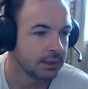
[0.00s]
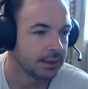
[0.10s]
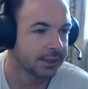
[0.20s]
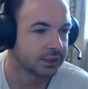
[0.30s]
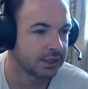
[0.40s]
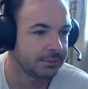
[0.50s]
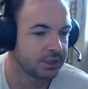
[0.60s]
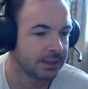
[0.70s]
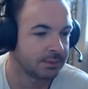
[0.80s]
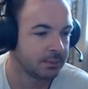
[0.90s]
Next up,
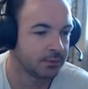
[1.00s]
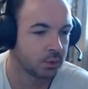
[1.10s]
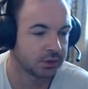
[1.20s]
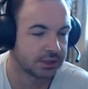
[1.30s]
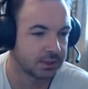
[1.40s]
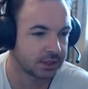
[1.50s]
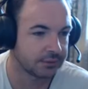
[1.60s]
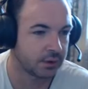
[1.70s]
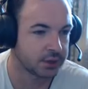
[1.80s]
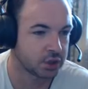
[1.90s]
she's able to move towards the
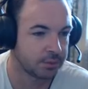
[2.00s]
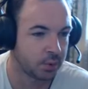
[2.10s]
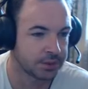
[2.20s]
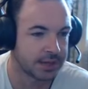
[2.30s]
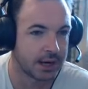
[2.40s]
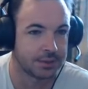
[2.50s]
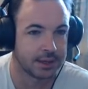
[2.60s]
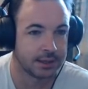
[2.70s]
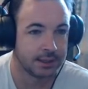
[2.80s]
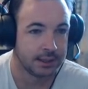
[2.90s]
objective. Oh, I should point out that